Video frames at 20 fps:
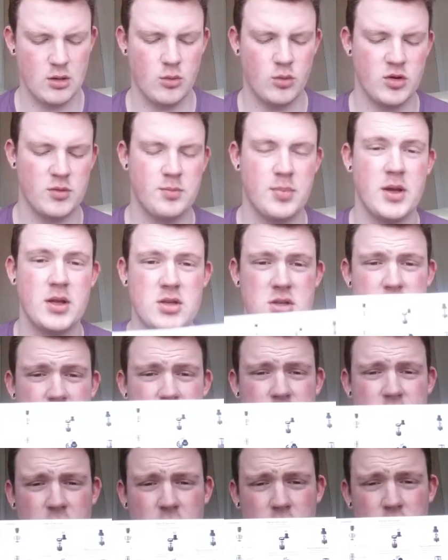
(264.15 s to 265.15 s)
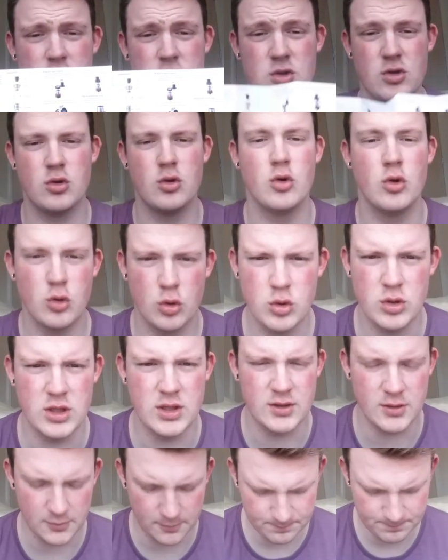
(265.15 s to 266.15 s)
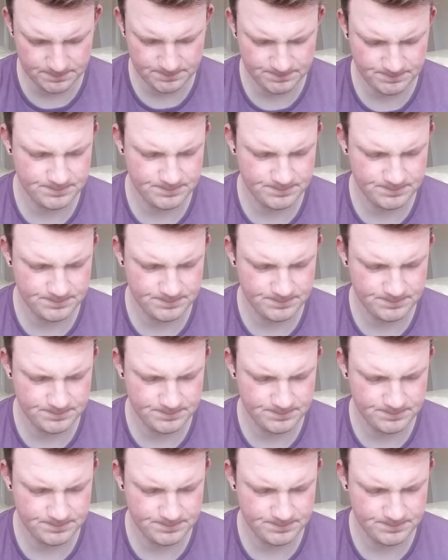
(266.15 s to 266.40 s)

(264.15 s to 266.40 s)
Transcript: With pictures for those who need them.